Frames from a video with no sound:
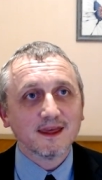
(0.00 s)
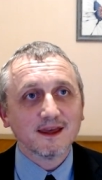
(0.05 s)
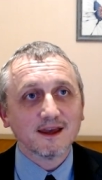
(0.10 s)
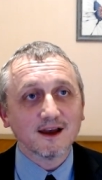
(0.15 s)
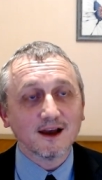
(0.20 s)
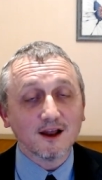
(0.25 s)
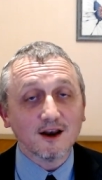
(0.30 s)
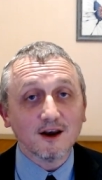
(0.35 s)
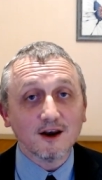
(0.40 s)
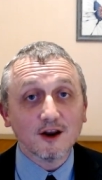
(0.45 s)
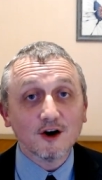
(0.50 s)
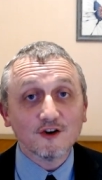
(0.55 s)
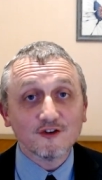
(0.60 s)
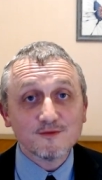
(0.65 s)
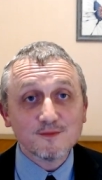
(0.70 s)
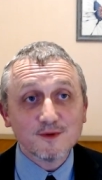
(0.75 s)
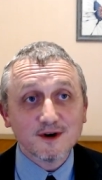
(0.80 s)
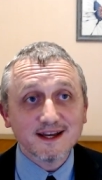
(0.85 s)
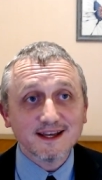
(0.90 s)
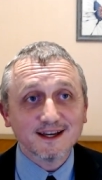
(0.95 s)
a lot of
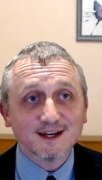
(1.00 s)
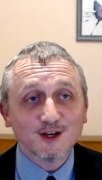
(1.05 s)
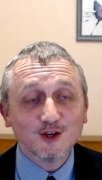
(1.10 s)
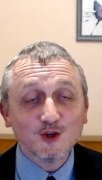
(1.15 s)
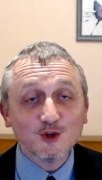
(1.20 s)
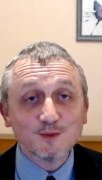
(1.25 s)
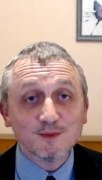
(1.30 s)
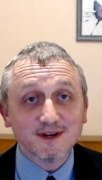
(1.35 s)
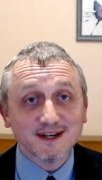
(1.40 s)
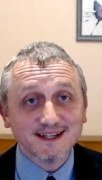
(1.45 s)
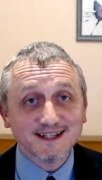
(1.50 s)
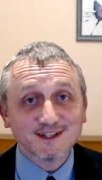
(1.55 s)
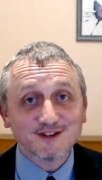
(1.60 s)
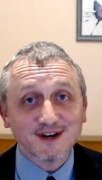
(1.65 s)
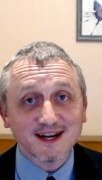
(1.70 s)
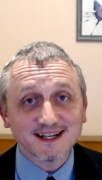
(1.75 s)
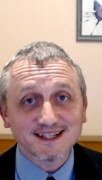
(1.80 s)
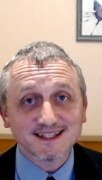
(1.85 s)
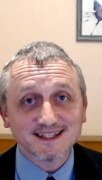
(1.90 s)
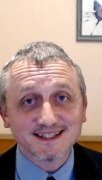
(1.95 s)
my uh, human
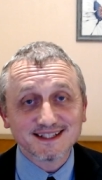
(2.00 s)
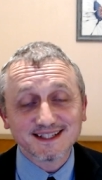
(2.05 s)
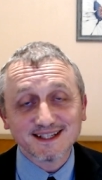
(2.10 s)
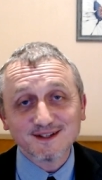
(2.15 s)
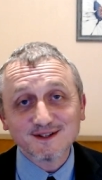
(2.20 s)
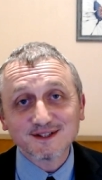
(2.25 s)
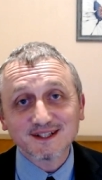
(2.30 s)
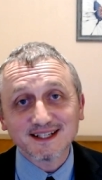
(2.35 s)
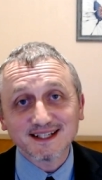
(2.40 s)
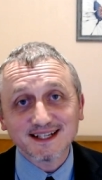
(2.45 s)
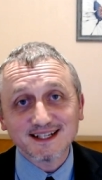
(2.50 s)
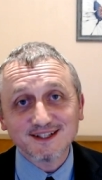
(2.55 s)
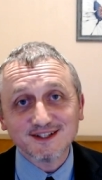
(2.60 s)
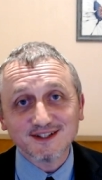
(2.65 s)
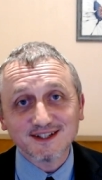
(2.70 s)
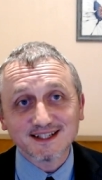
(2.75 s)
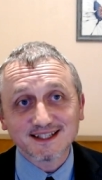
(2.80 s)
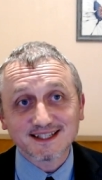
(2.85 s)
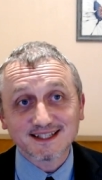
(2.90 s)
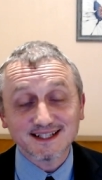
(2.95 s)
interaction skills, I guess you
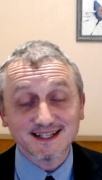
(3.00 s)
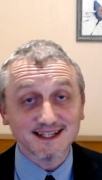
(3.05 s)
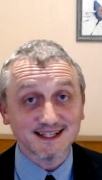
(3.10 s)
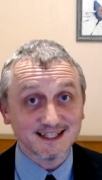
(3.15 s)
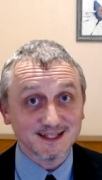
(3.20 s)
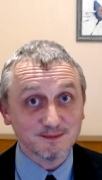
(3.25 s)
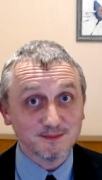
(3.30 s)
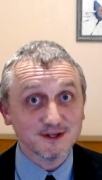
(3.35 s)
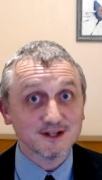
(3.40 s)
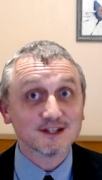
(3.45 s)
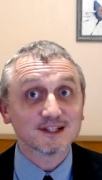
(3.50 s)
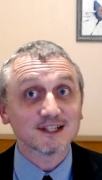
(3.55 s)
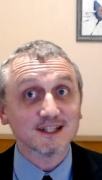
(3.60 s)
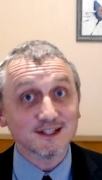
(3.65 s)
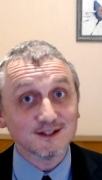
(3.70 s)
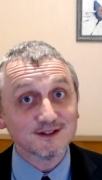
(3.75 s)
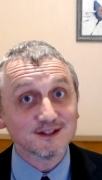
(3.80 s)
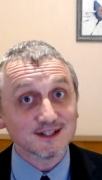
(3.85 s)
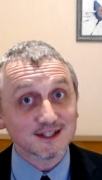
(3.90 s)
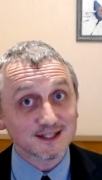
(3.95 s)
could say, is because I
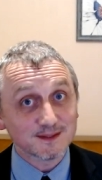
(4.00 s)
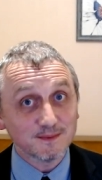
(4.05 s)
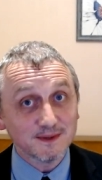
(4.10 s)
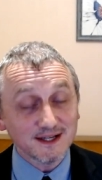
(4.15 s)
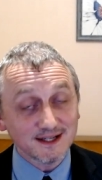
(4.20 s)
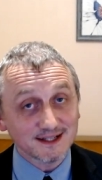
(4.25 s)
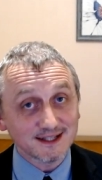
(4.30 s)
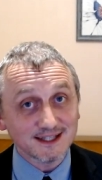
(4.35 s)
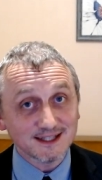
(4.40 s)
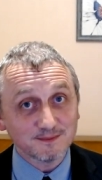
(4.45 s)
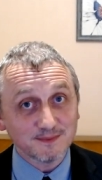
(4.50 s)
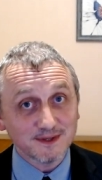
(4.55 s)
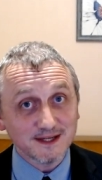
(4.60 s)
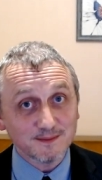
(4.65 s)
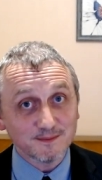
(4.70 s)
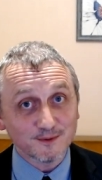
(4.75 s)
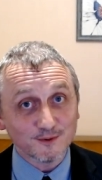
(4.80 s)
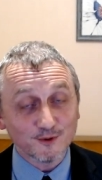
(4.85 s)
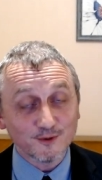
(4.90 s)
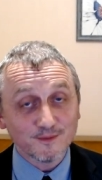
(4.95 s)
used to speak to these
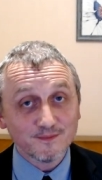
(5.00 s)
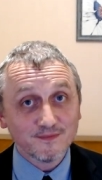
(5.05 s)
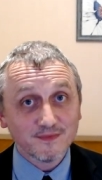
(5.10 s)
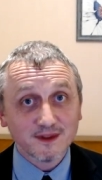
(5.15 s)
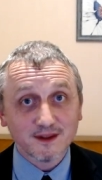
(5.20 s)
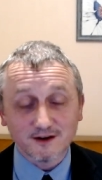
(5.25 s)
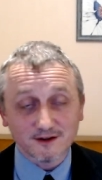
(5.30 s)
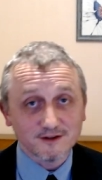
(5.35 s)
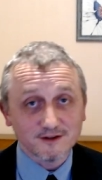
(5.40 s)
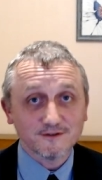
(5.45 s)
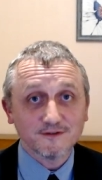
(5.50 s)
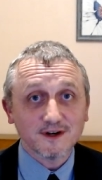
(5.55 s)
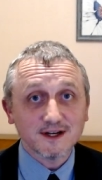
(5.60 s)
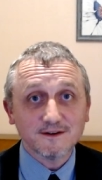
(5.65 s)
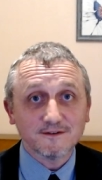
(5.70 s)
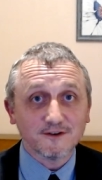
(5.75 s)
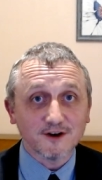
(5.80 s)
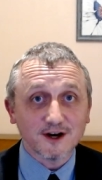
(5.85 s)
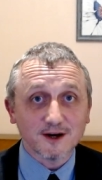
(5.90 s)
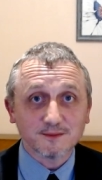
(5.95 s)
people on the
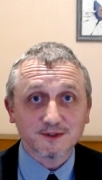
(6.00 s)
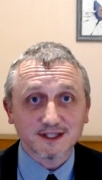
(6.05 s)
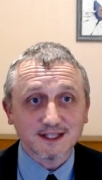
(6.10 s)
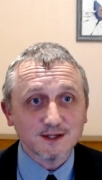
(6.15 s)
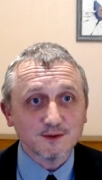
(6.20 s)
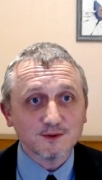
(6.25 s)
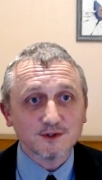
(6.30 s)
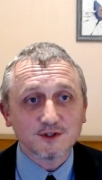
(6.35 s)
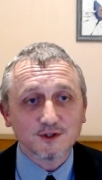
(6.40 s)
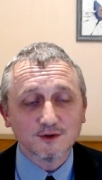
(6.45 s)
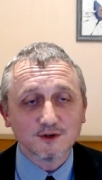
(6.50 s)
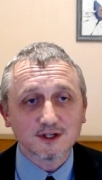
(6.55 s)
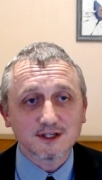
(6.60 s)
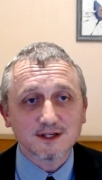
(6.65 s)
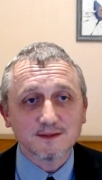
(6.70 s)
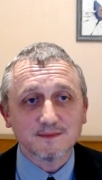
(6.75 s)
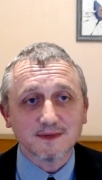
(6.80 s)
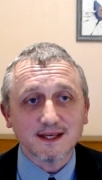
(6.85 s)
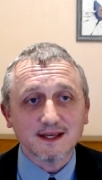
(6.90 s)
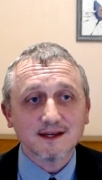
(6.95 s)
funny farm. So they would talk
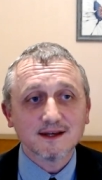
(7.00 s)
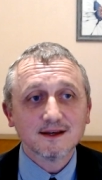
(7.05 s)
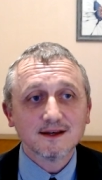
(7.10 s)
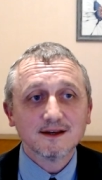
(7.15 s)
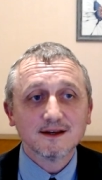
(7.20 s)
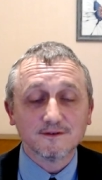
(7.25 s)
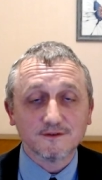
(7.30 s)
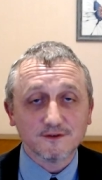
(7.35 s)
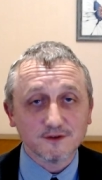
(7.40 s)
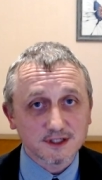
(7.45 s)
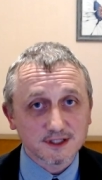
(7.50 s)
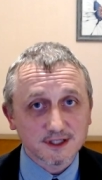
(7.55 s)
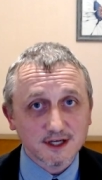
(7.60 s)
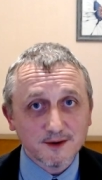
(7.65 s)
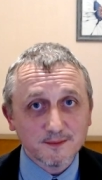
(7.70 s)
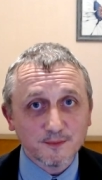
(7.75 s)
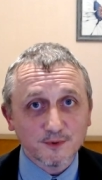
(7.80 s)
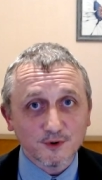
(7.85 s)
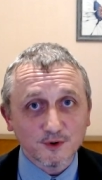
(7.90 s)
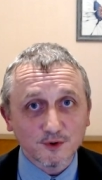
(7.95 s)
to me, for
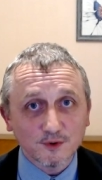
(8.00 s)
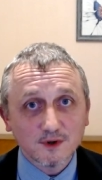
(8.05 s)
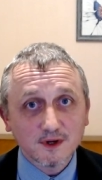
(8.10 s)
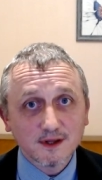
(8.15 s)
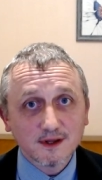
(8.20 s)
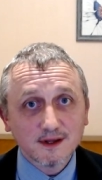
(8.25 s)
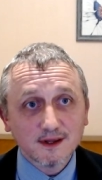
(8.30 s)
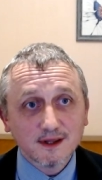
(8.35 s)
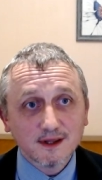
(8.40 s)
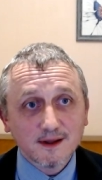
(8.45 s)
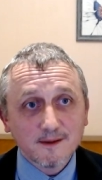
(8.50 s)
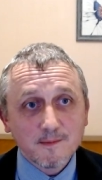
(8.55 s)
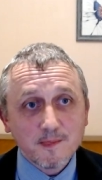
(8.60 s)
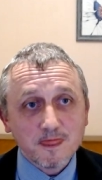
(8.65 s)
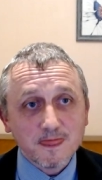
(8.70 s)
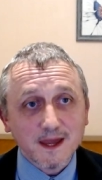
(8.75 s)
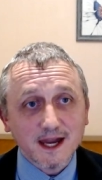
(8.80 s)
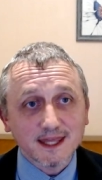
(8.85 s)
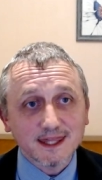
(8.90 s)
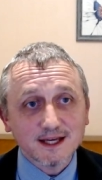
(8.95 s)
example,
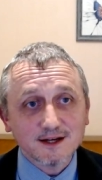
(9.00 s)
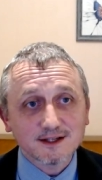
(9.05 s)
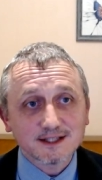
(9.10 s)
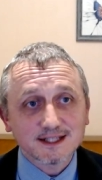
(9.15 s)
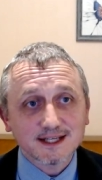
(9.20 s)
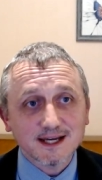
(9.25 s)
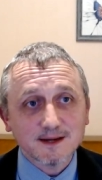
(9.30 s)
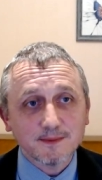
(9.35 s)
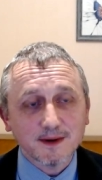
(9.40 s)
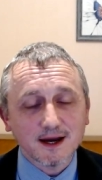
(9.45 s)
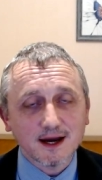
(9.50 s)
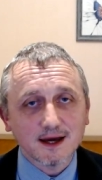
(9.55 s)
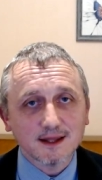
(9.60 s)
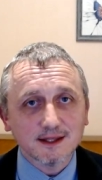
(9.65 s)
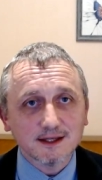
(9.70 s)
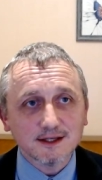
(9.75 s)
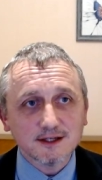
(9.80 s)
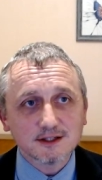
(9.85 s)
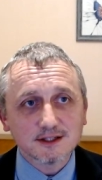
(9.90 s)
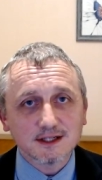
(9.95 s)
and they'd say about how
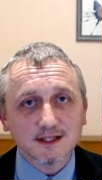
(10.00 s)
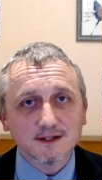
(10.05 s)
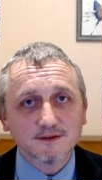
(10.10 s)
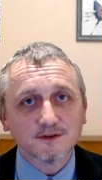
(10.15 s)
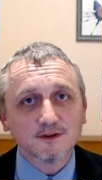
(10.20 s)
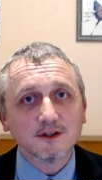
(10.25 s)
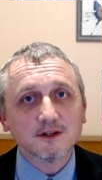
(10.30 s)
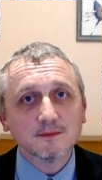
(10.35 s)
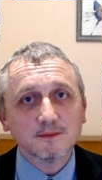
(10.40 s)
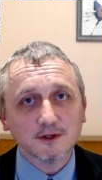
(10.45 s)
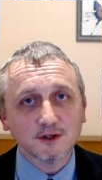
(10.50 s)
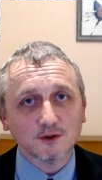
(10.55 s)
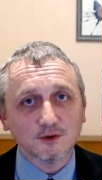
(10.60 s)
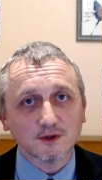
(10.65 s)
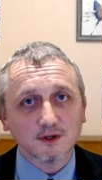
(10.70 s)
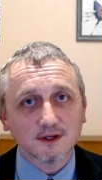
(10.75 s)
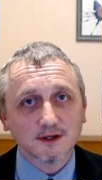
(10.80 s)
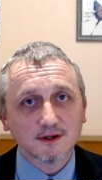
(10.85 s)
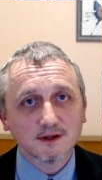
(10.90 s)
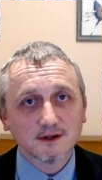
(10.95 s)
they used to live on the moon.